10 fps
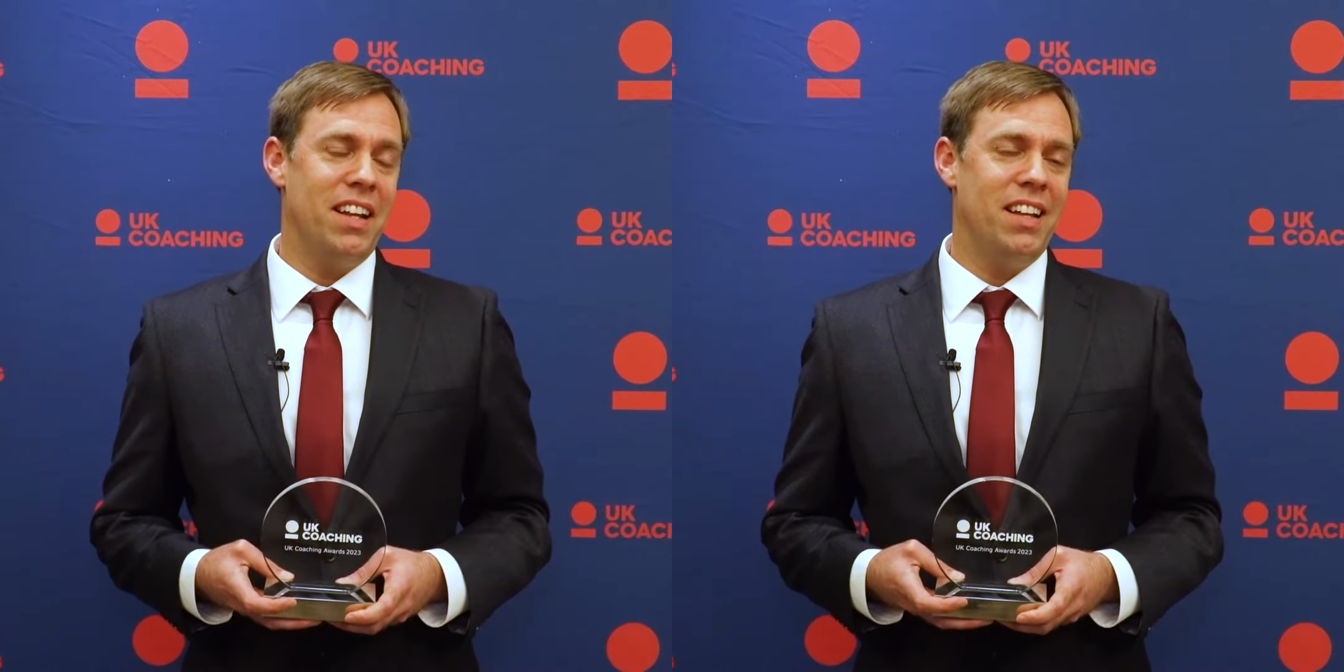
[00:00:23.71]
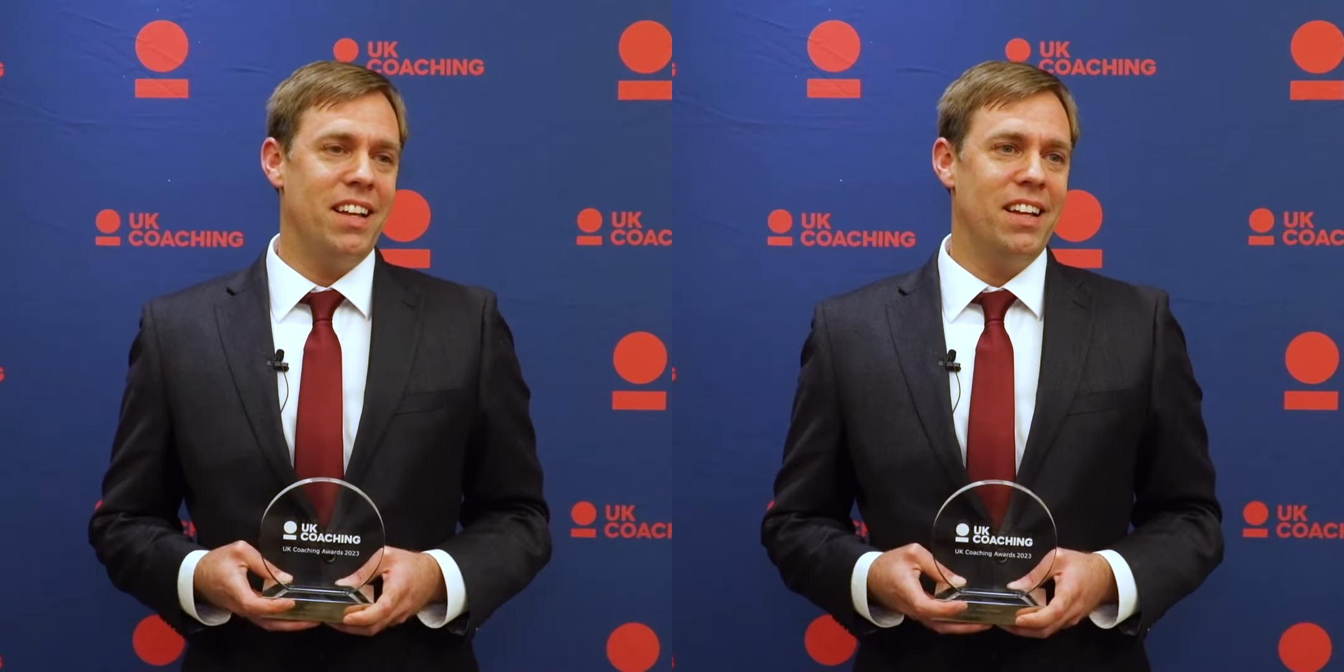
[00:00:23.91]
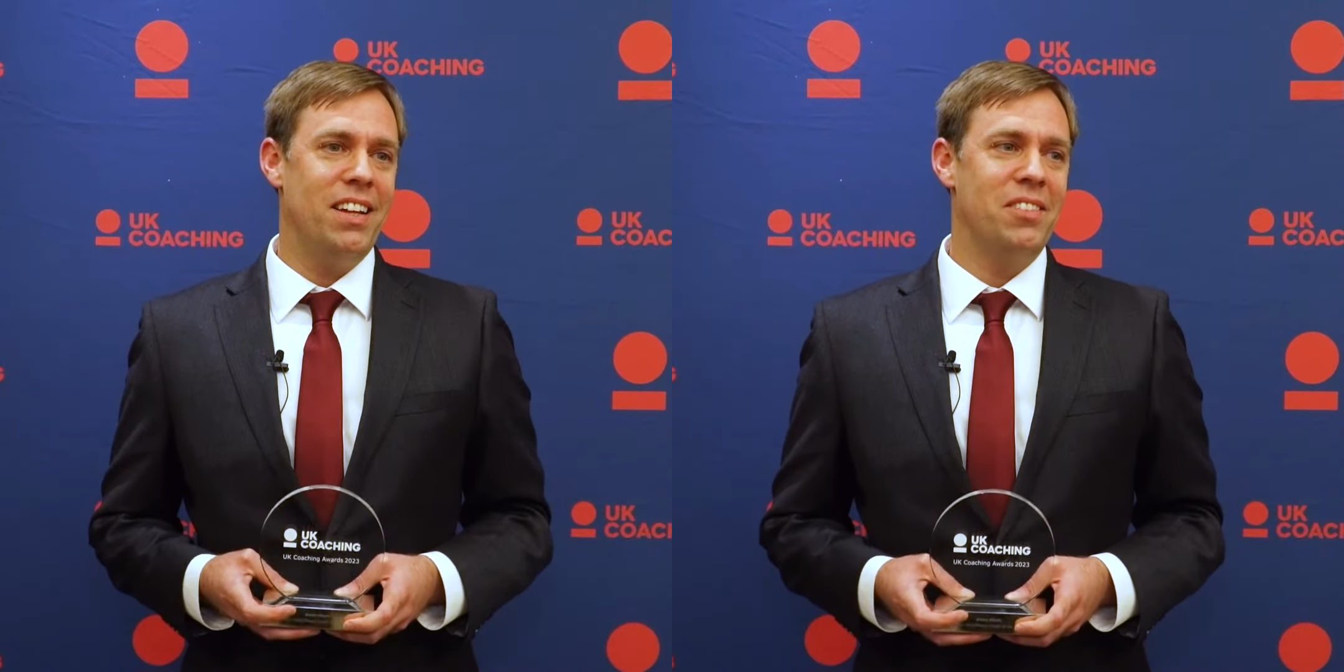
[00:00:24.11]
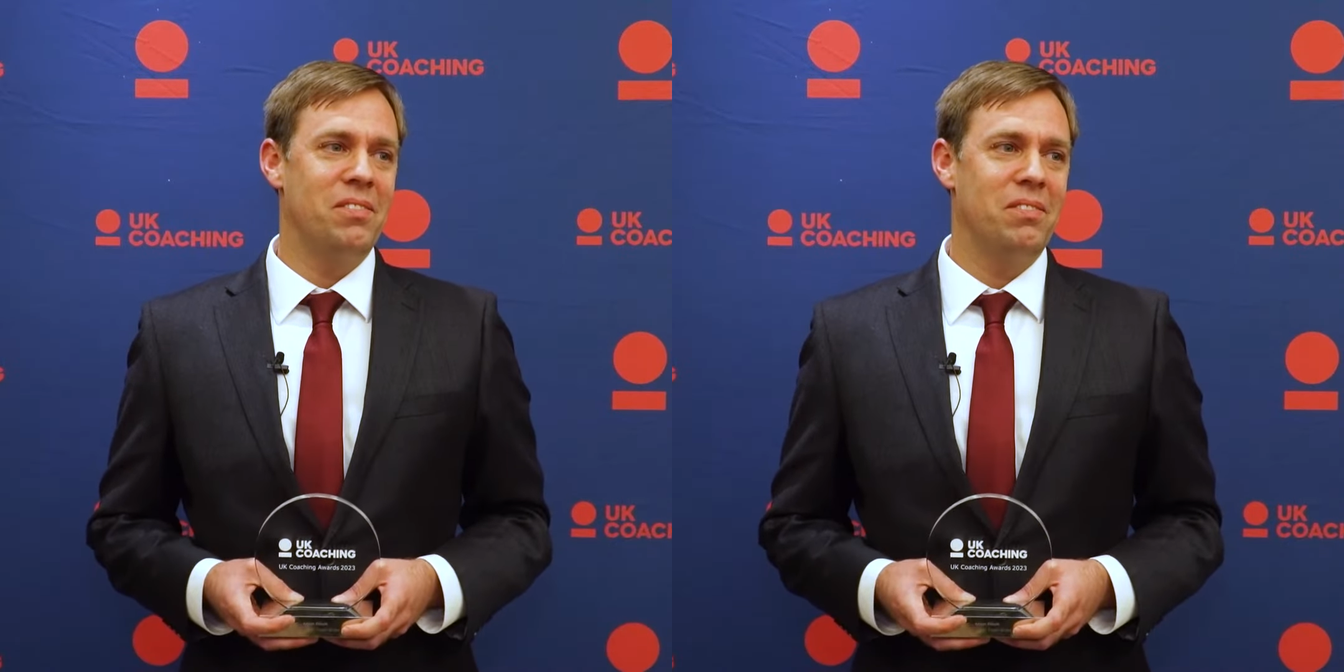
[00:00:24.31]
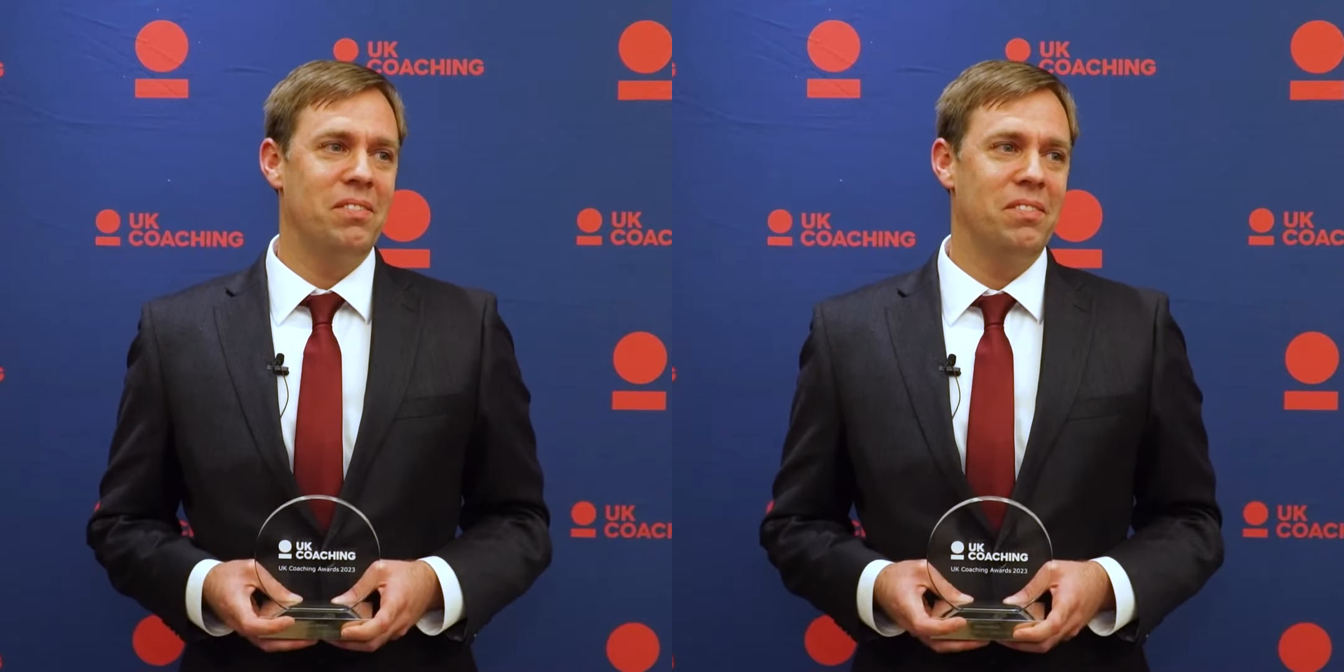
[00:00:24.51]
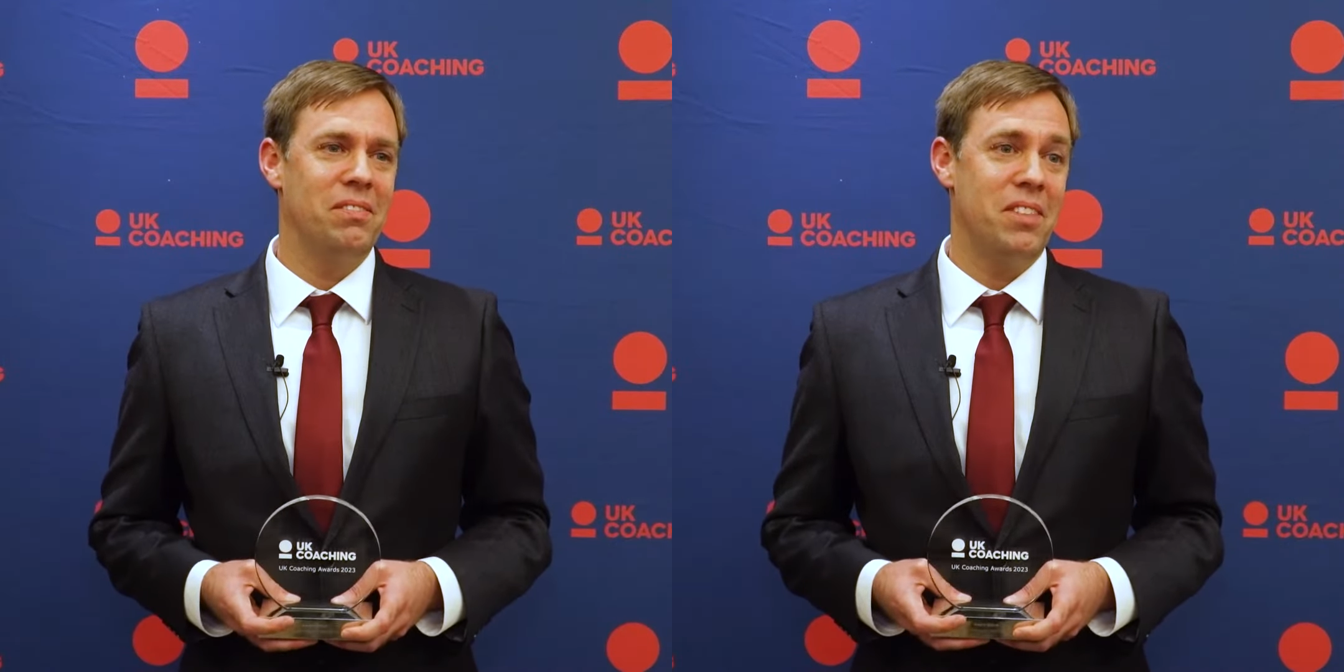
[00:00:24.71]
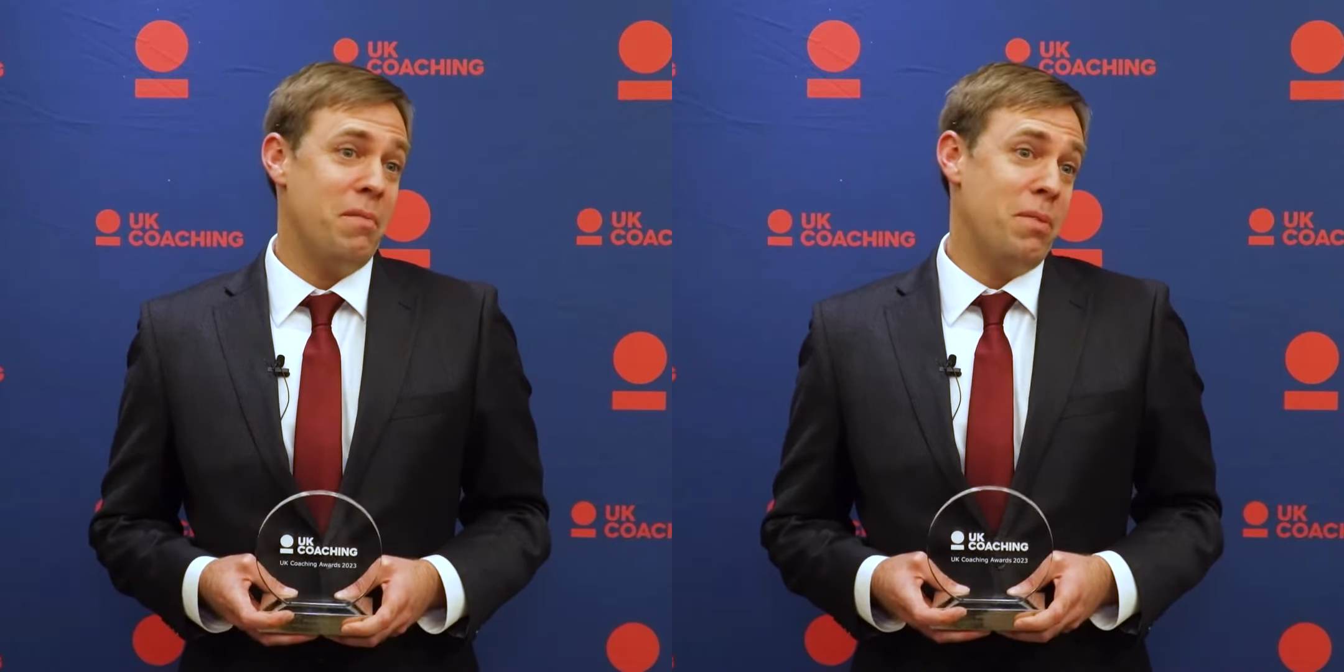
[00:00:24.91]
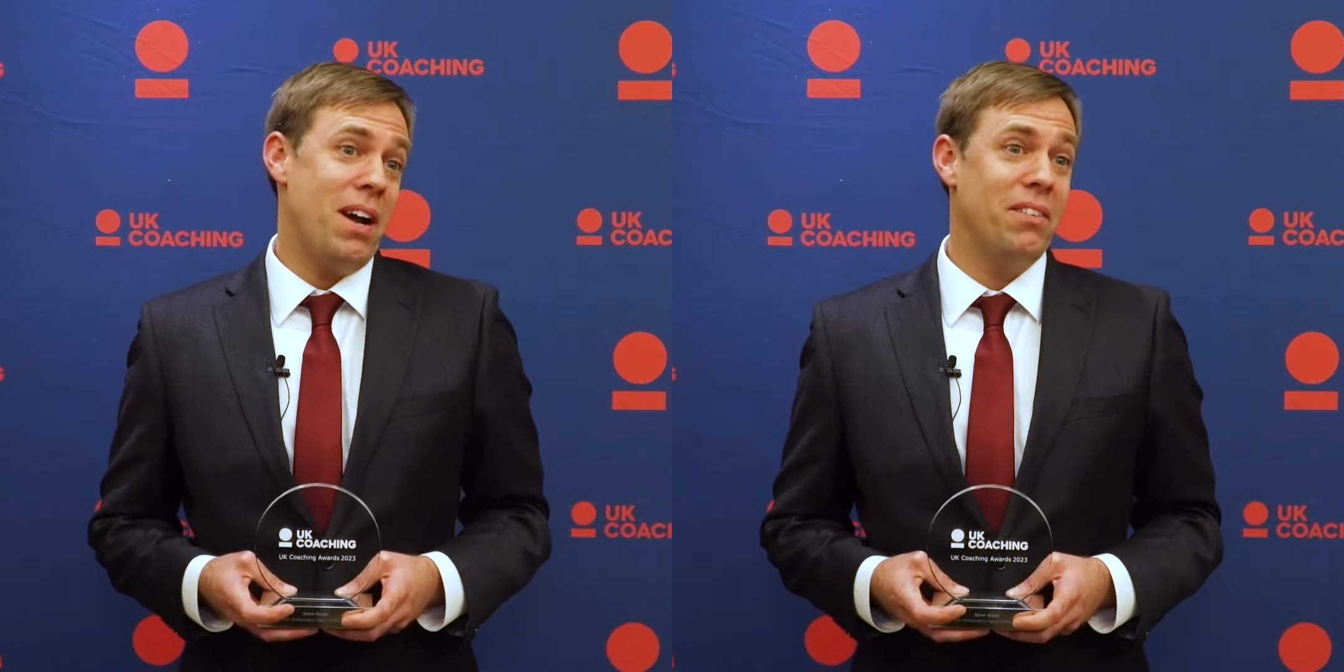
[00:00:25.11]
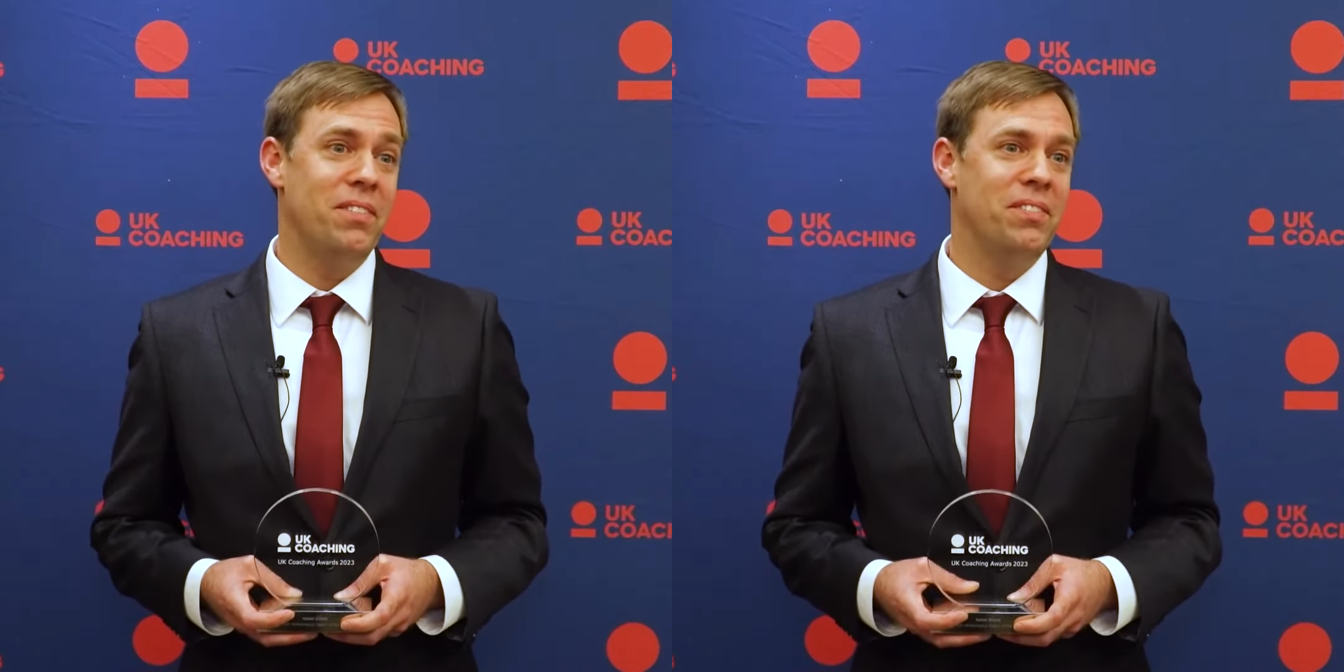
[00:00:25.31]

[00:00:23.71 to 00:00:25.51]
uh, yeah, proud.